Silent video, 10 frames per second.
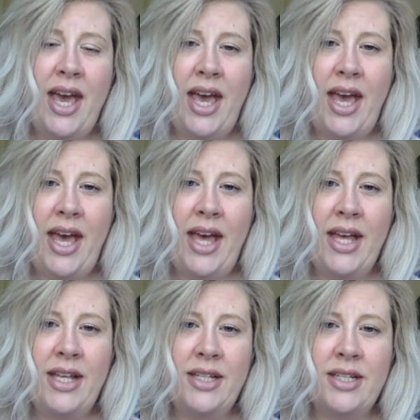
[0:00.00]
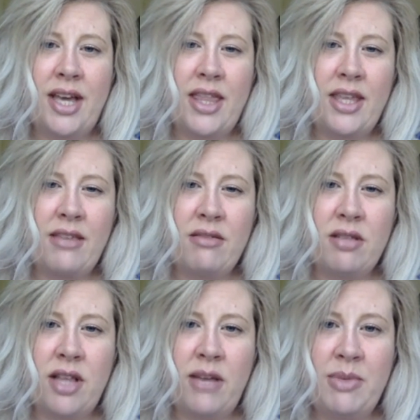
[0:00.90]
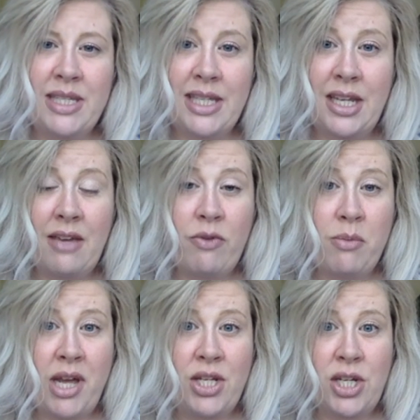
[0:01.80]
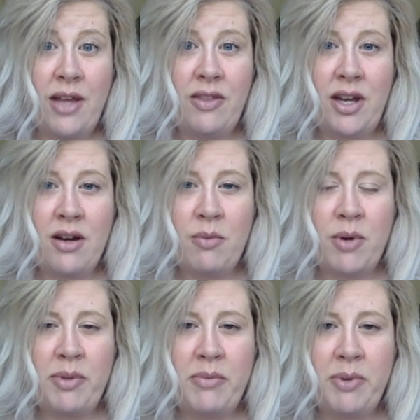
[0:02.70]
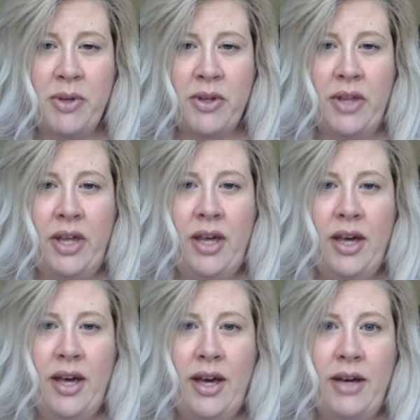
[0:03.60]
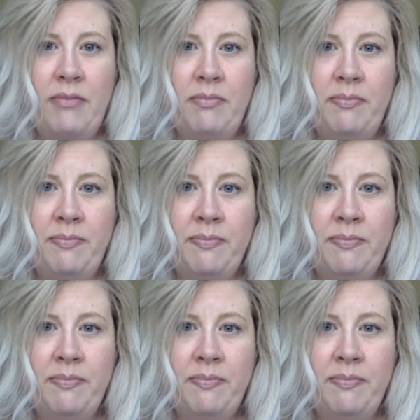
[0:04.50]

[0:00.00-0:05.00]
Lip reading: and I think there's a lot of misleading information out there where people um,